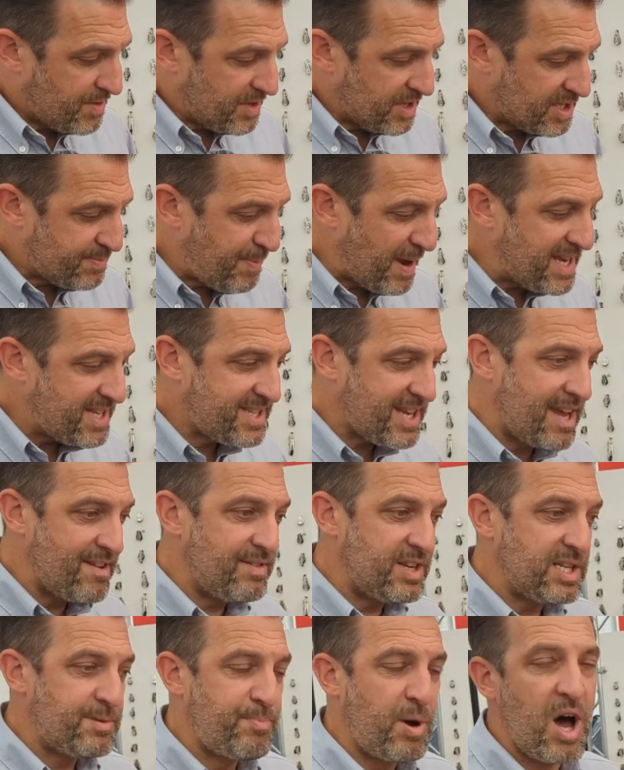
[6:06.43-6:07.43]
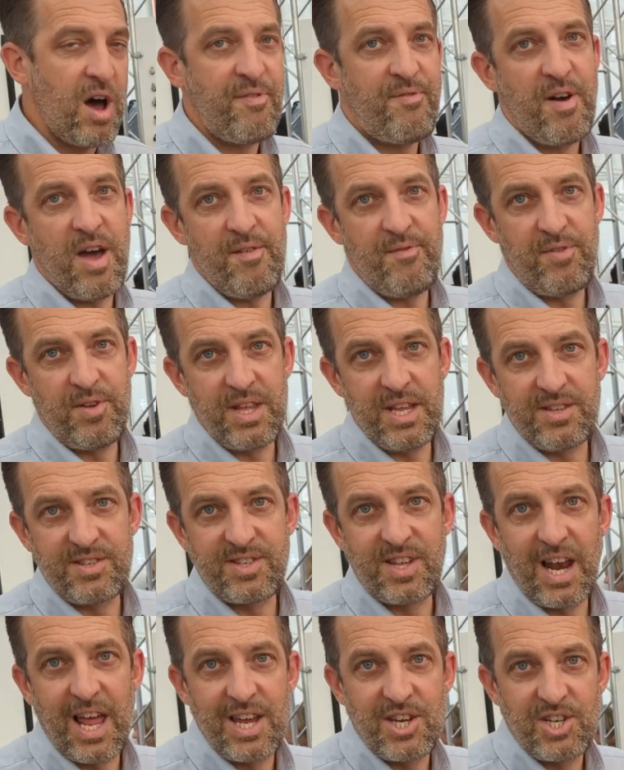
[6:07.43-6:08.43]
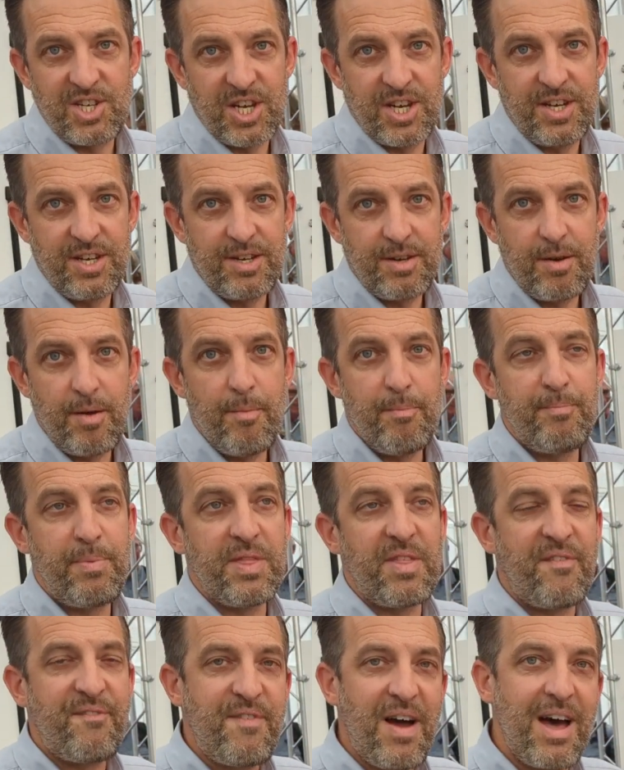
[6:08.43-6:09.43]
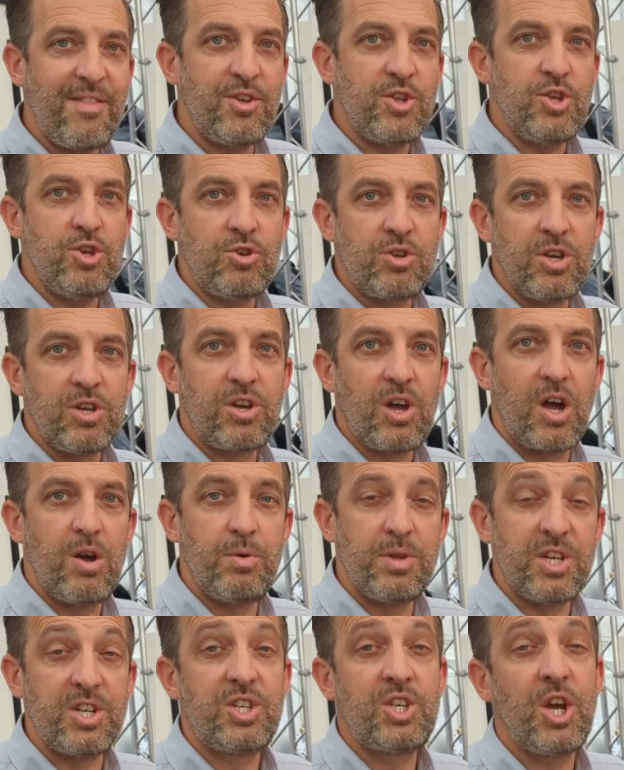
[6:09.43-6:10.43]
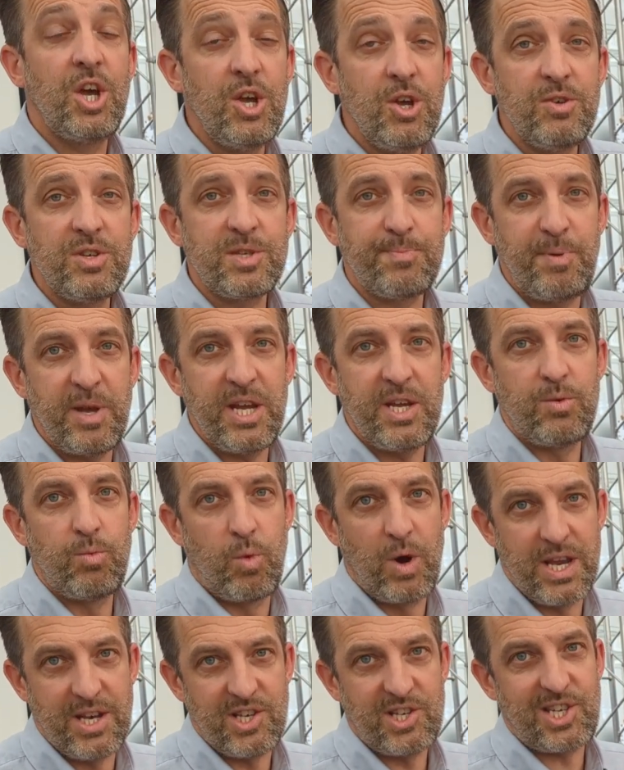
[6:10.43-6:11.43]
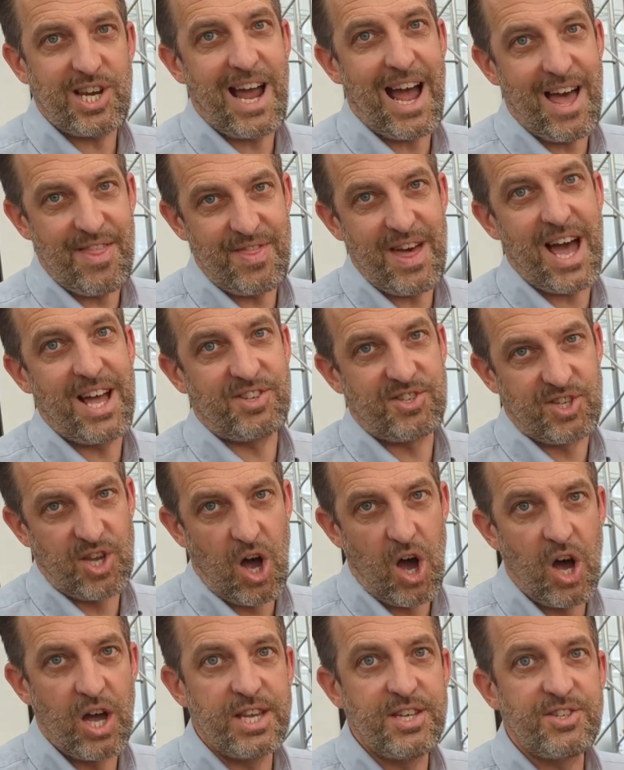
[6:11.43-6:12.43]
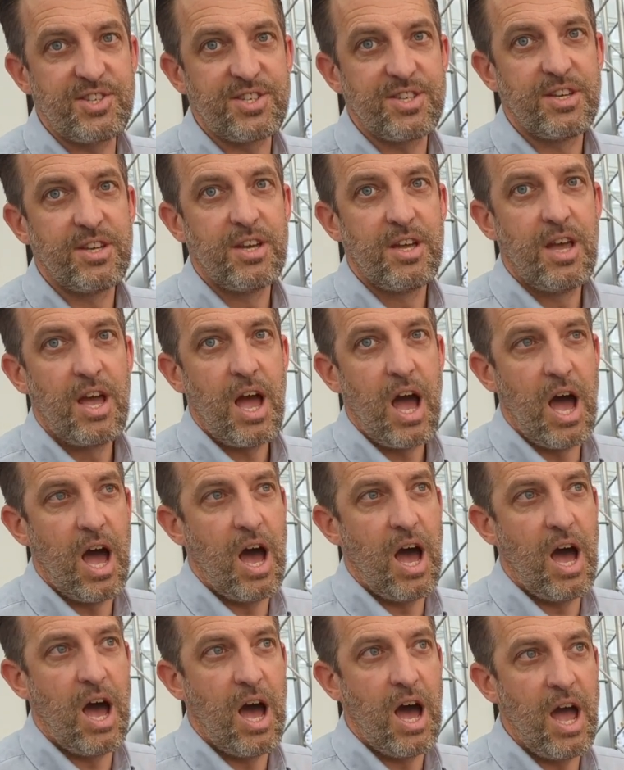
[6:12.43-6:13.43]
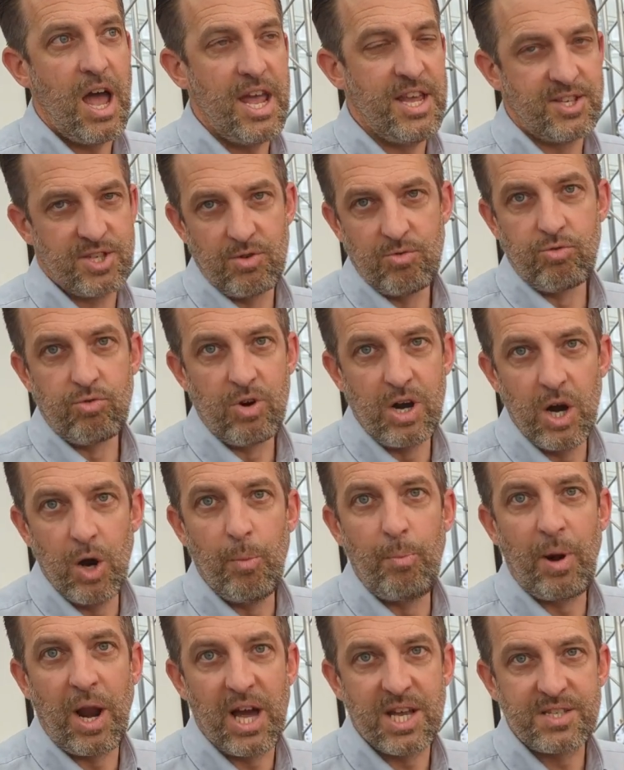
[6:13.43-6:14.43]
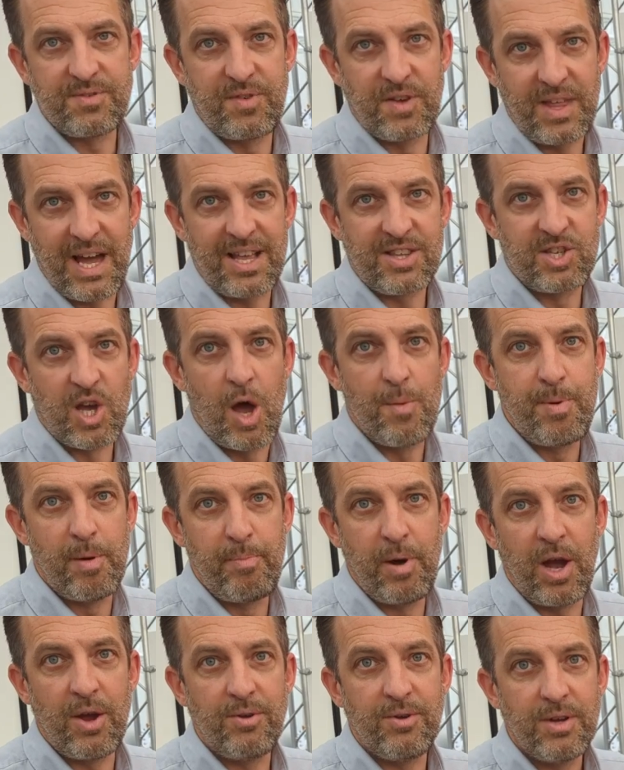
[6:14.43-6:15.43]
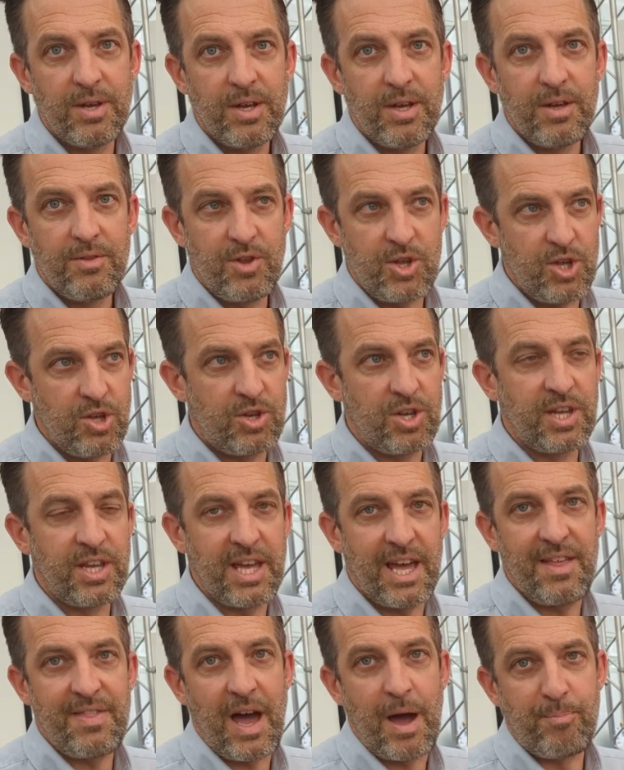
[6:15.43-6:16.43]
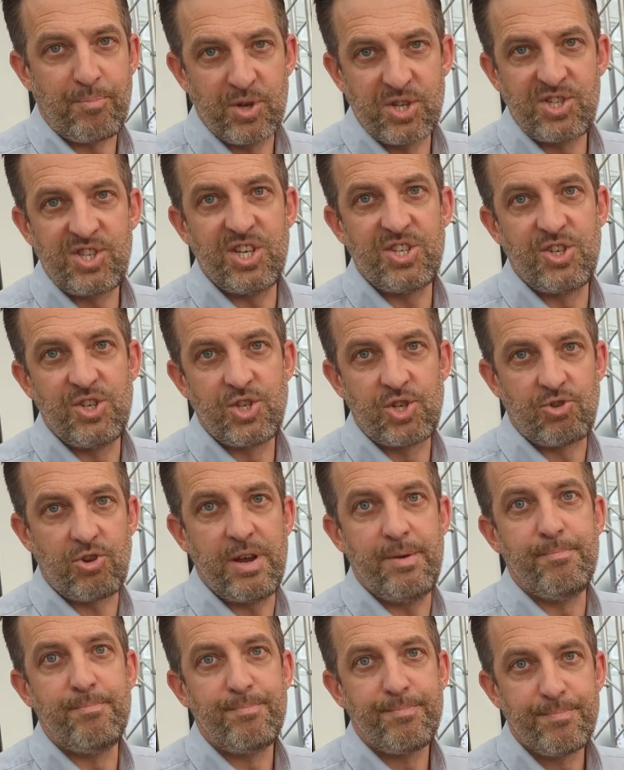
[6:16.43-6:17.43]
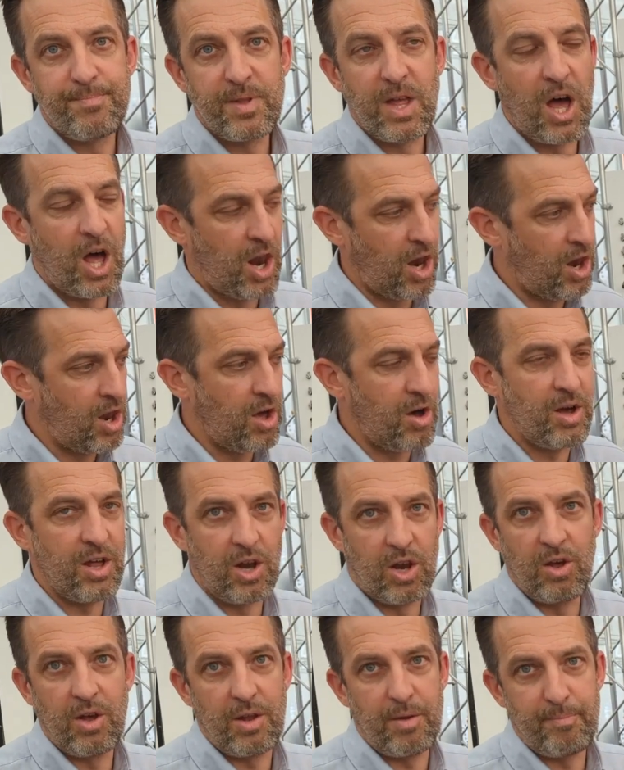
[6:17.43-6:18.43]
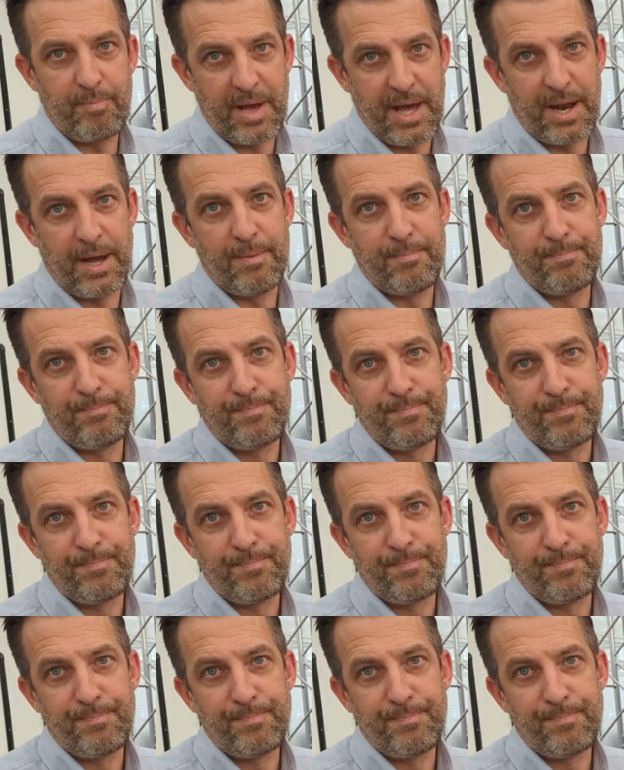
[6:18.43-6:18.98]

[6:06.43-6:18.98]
The space saving is perfect for the installation, but the fact that you can go with a 2-speed winch at that size is a real plus for that type of boat, that you can get that precision trim a lot better.